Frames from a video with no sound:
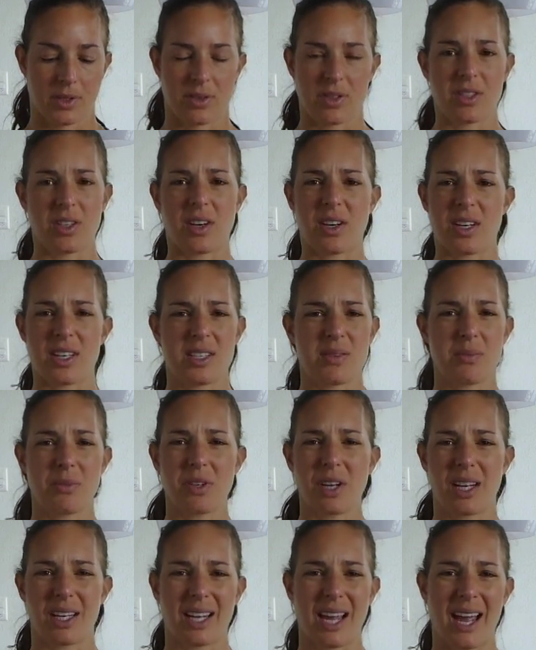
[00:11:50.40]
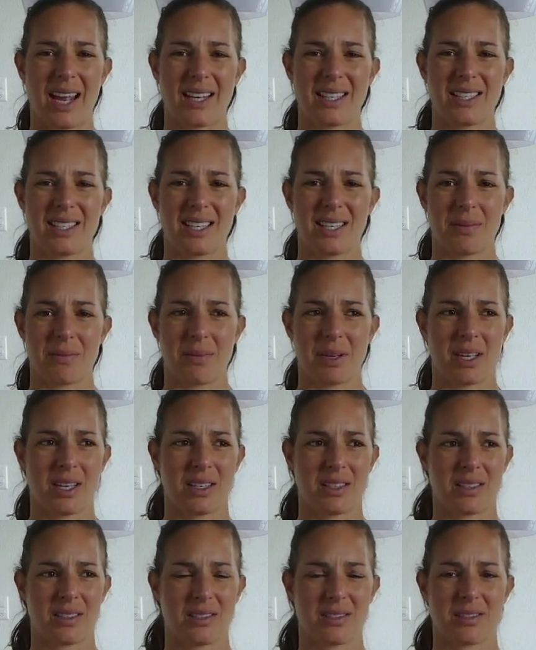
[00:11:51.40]
Sorry, it's more like 18
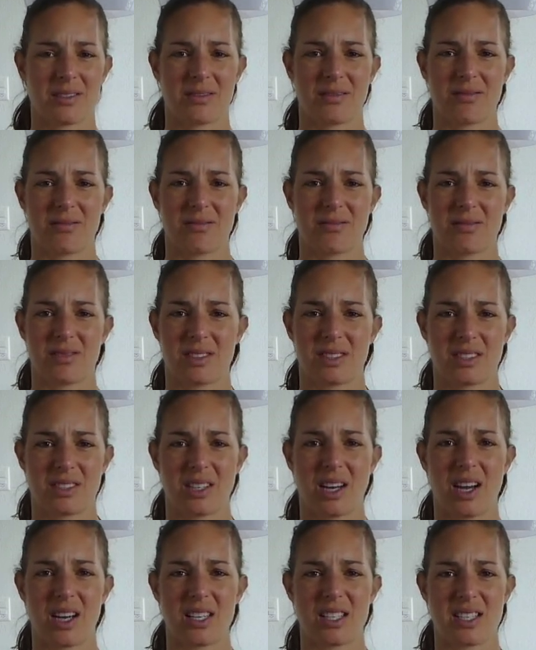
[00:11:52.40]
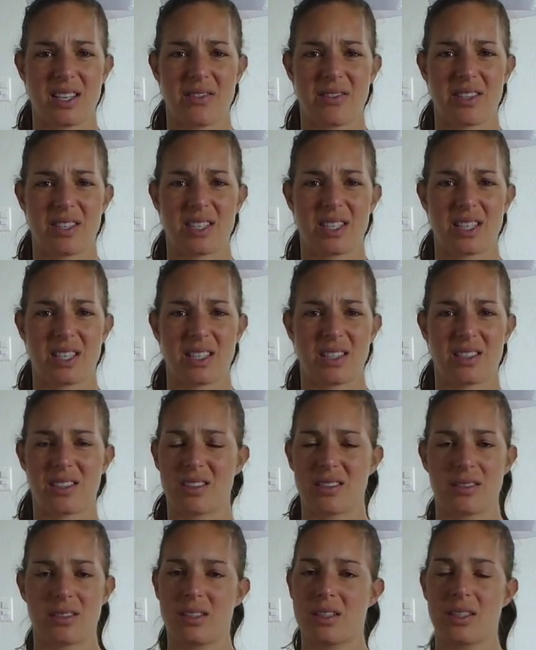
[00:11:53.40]
pounds or high 17s.
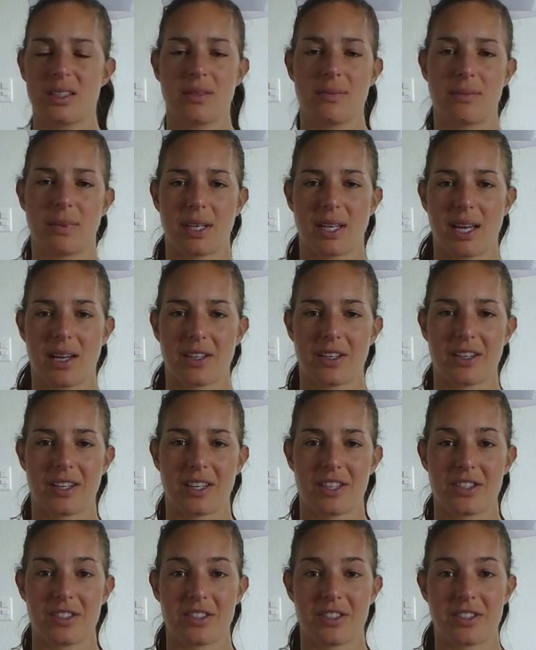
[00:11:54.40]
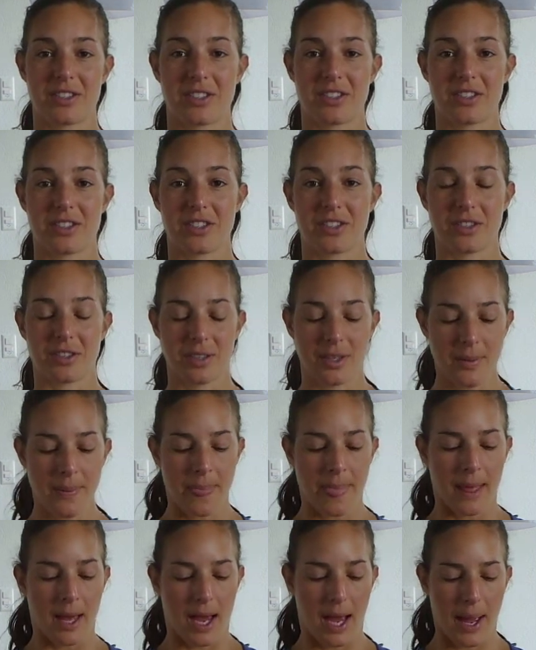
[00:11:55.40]
The calculations are not so
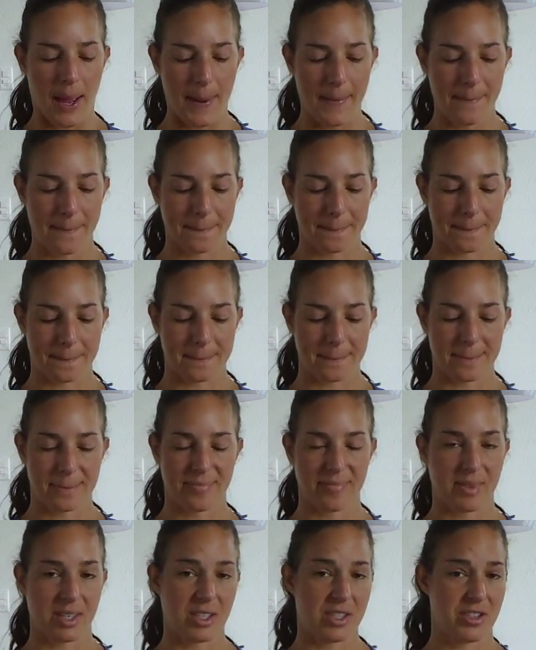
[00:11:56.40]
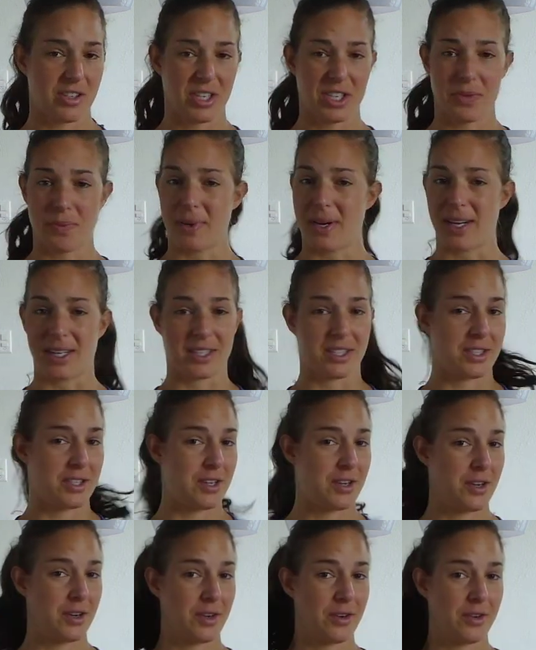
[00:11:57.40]
good. Stretch marks,
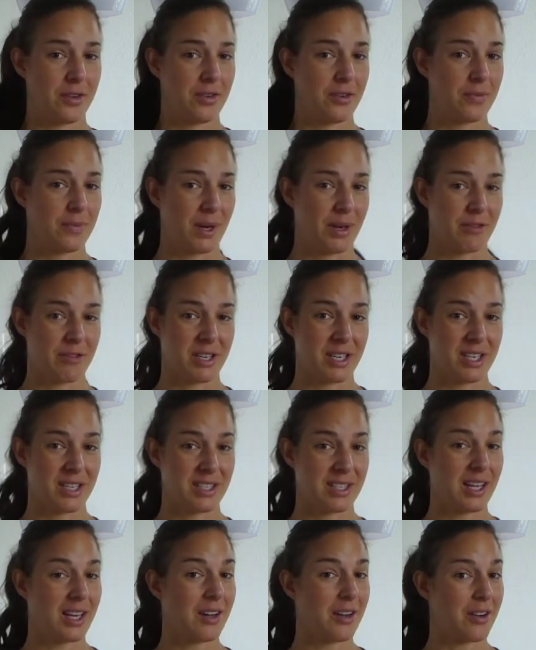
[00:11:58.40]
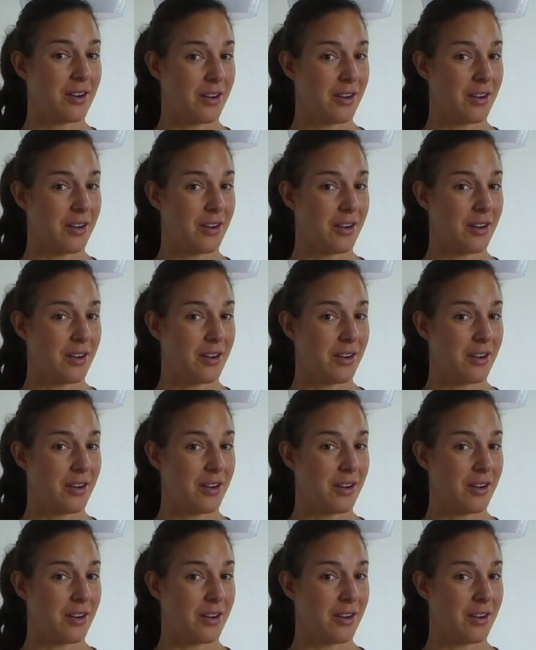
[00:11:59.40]
no, my rings are